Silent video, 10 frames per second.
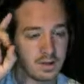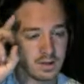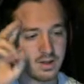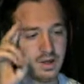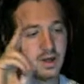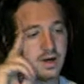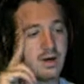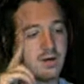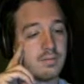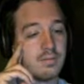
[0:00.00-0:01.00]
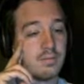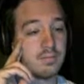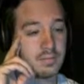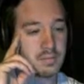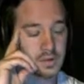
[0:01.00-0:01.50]
Um,
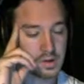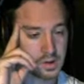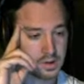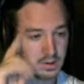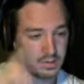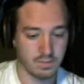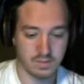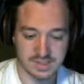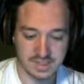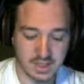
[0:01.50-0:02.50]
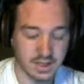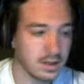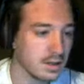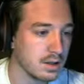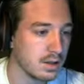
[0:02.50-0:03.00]
what was it again?
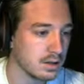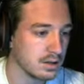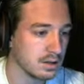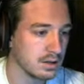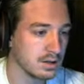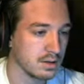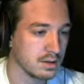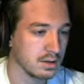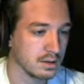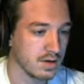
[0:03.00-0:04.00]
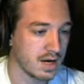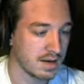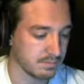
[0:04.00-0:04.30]
Crap.